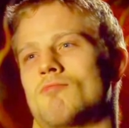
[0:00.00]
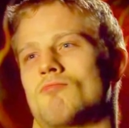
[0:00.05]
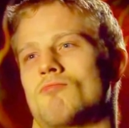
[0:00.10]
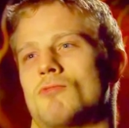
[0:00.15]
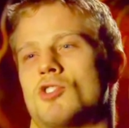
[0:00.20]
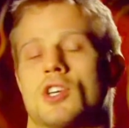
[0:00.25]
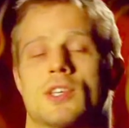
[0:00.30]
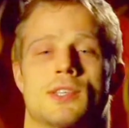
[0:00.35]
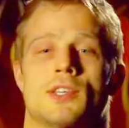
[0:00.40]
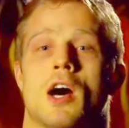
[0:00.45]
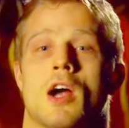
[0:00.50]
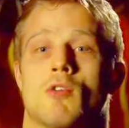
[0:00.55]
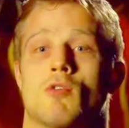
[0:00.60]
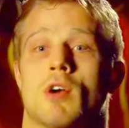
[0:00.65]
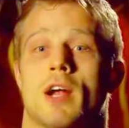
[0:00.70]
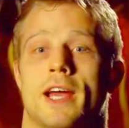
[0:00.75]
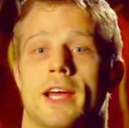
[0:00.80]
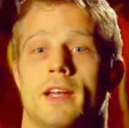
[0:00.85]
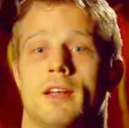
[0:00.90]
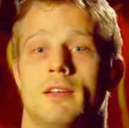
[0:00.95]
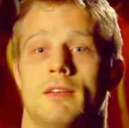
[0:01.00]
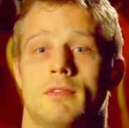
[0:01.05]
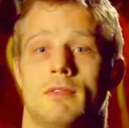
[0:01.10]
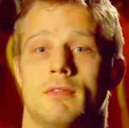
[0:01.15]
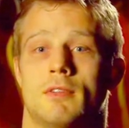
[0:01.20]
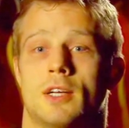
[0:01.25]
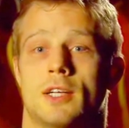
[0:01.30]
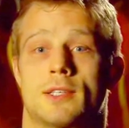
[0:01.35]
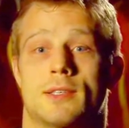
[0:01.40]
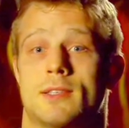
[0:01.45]
Just not right.
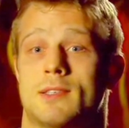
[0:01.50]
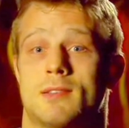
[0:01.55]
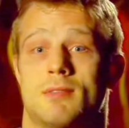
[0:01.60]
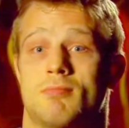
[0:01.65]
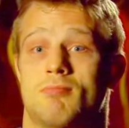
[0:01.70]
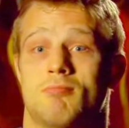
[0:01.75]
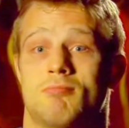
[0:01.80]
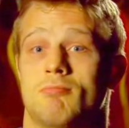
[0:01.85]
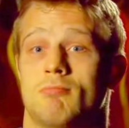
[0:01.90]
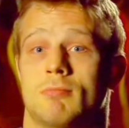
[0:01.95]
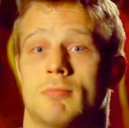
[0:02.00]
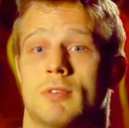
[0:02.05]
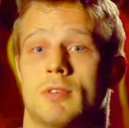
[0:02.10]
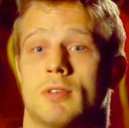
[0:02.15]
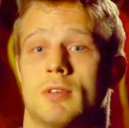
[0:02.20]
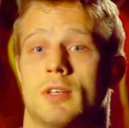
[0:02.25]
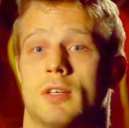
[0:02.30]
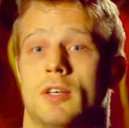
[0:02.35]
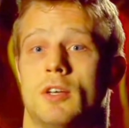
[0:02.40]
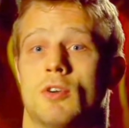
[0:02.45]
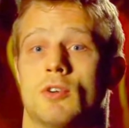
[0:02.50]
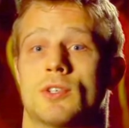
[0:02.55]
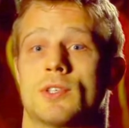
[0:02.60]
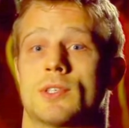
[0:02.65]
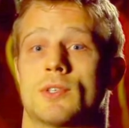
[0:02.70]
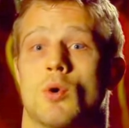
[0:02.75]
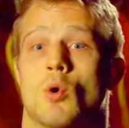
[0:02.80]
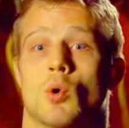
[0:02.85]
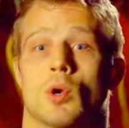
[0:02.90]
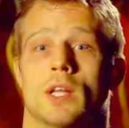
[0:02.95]
It's,
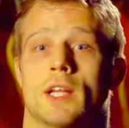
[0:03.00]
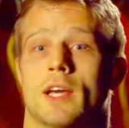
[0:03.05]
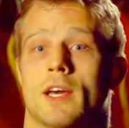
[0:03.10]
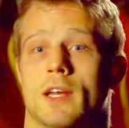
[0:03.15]
totally